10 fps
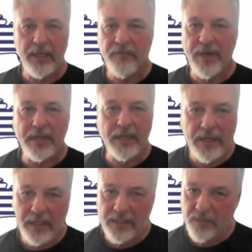In fact,
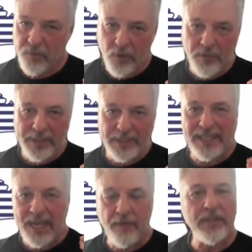it's important to recognize
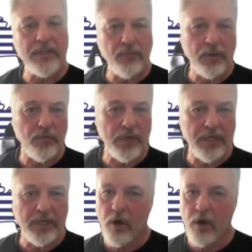that everything we read,